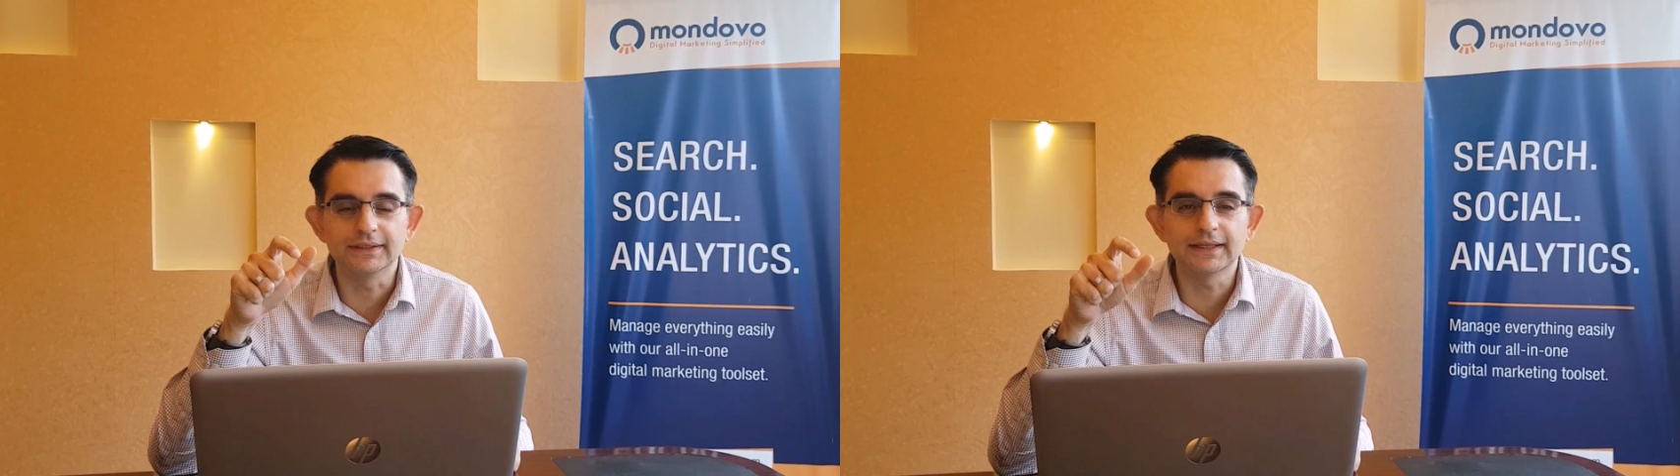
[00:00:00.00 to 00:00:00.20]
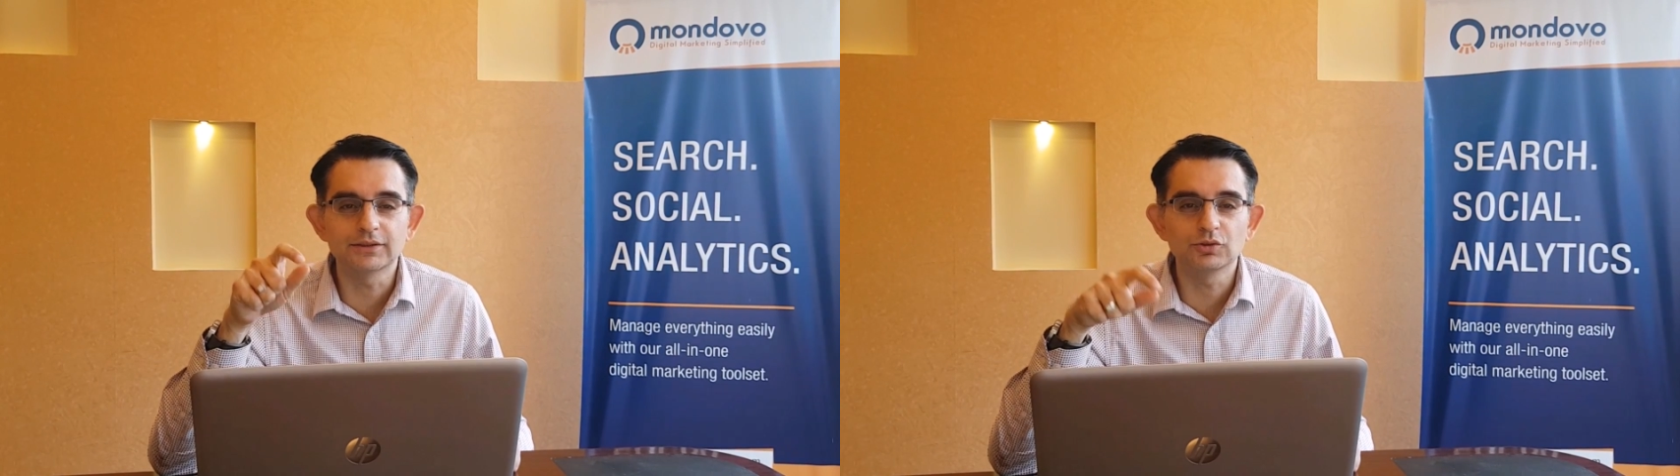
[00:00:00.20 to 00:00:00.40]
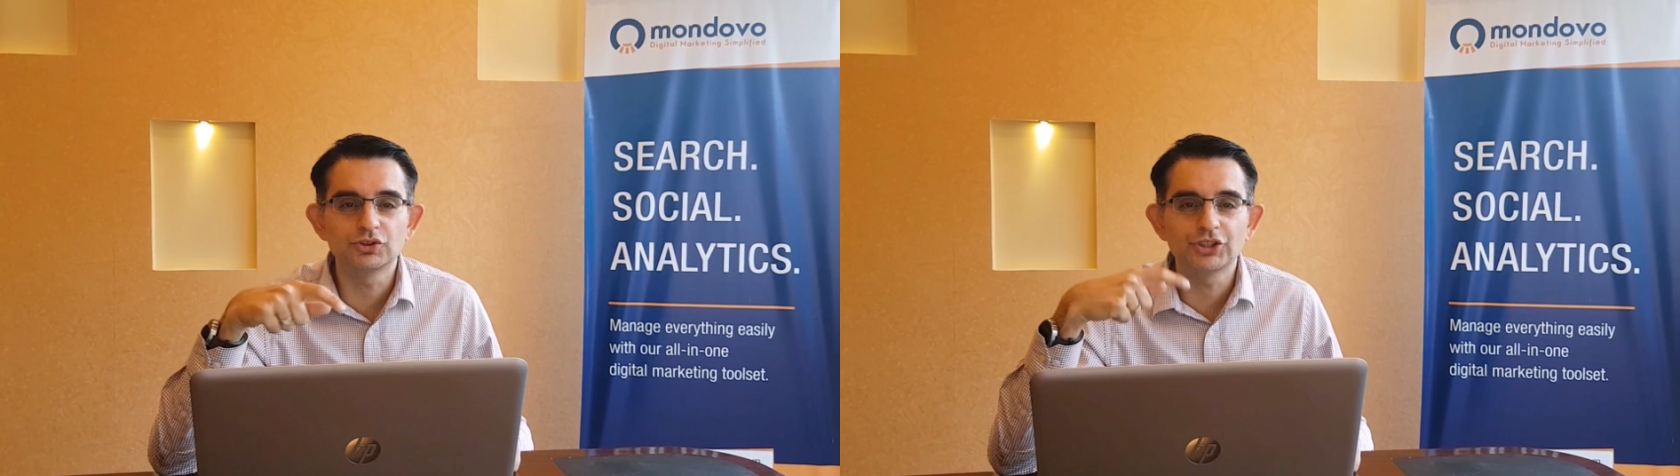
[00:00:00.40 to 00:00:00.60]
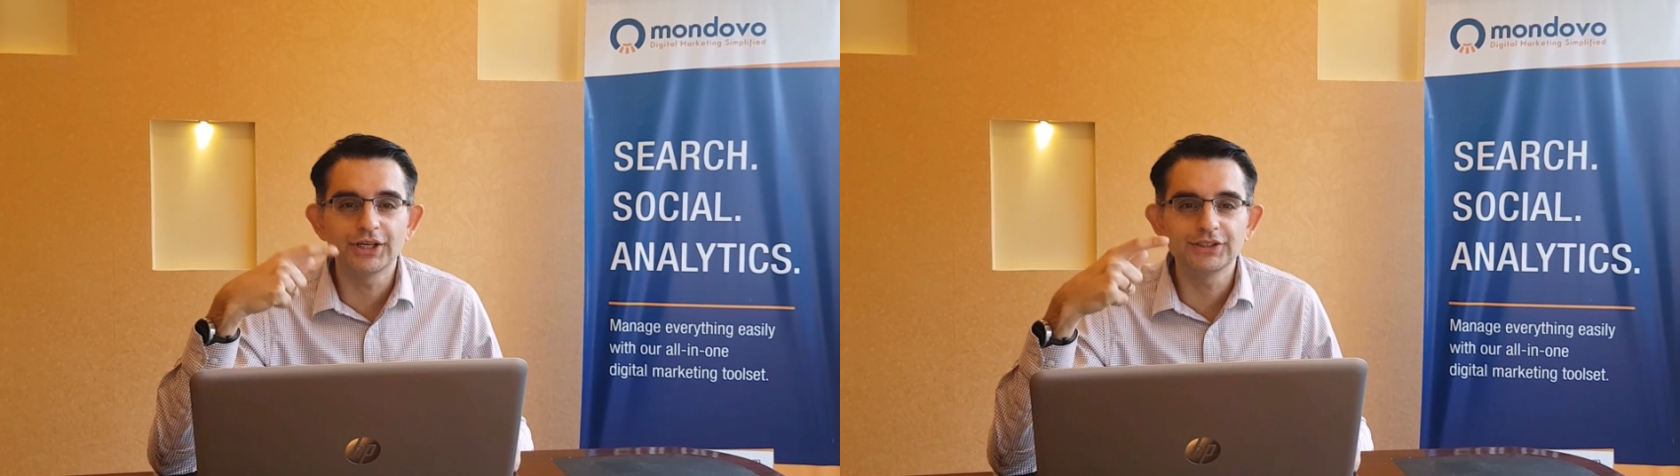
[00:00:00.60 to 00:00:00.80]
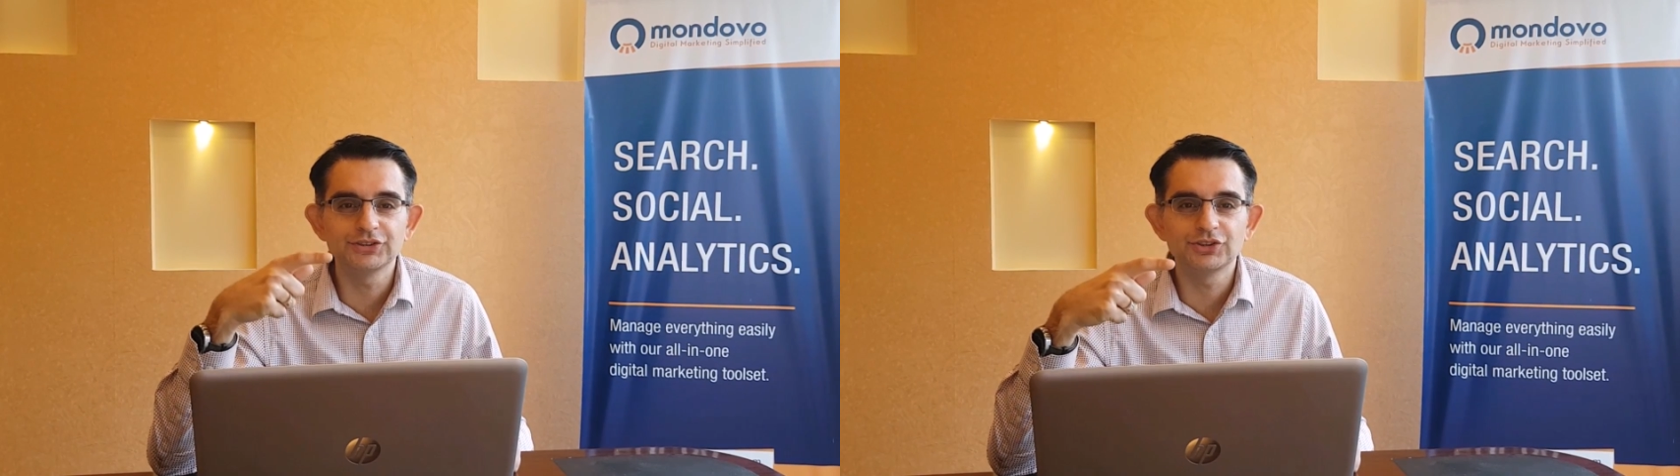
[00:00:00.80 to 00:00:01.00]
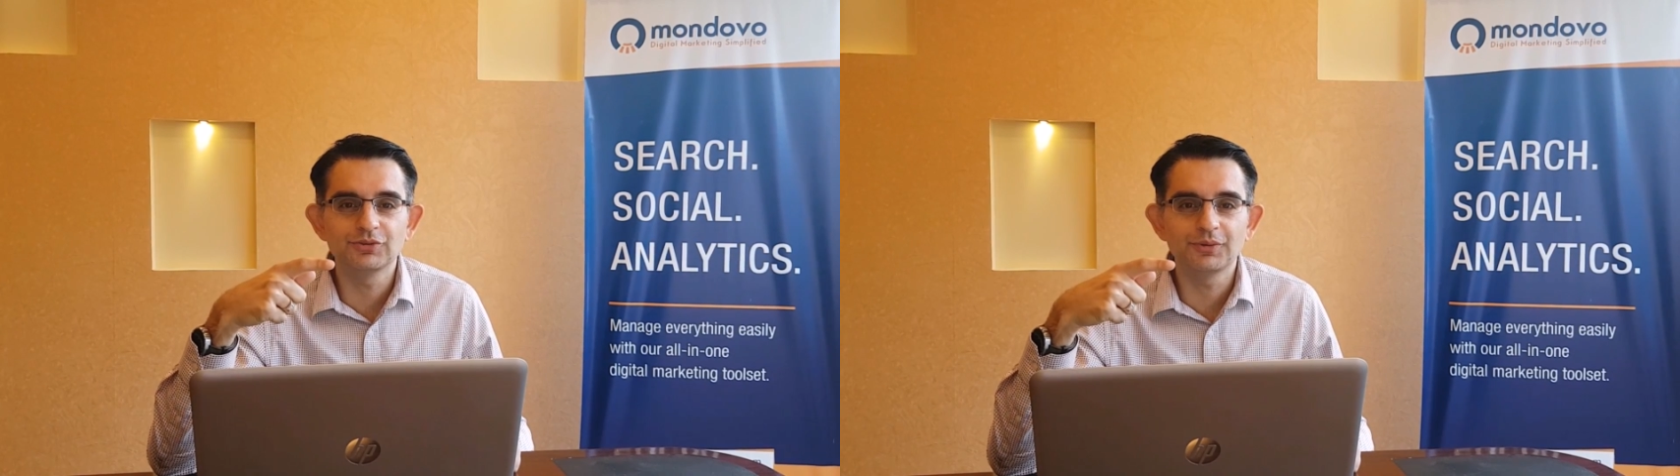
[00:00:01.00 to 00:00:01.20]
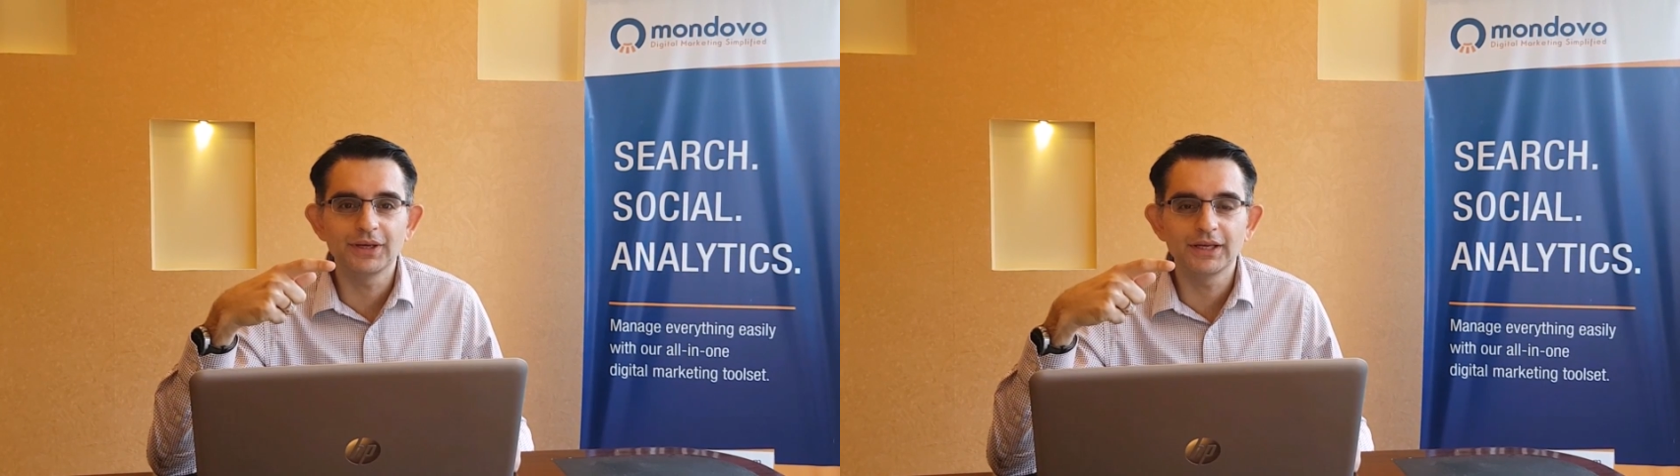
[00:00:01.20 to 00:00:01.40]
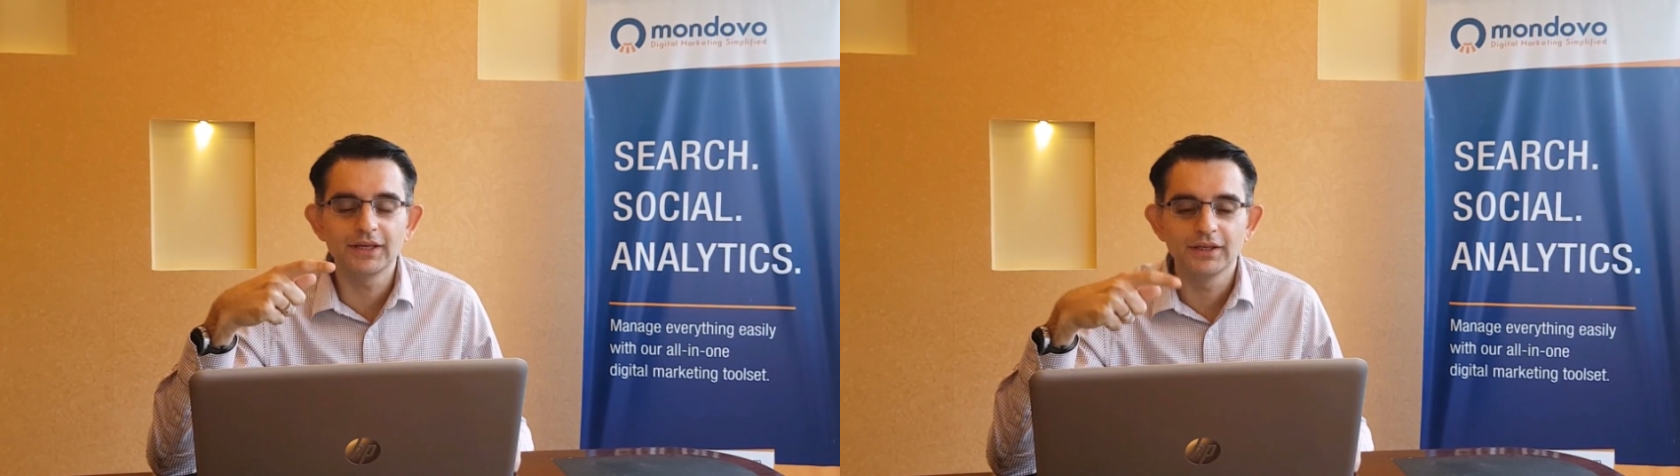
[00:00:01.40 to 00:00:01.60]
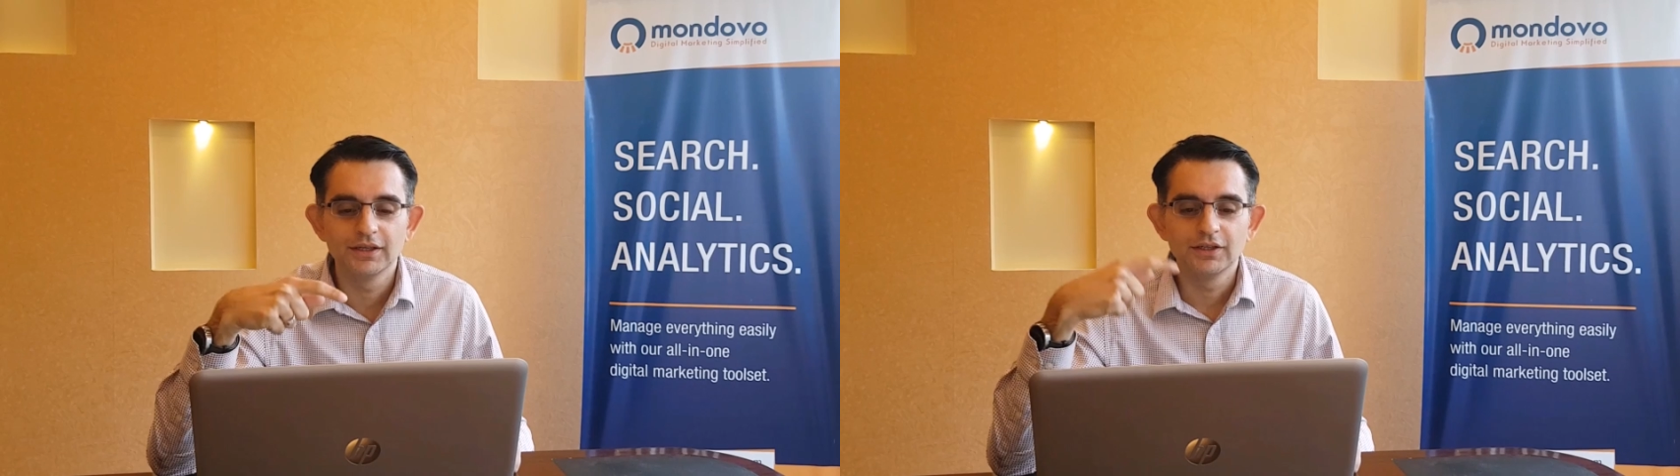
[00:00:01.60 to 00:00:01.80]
and that could change the way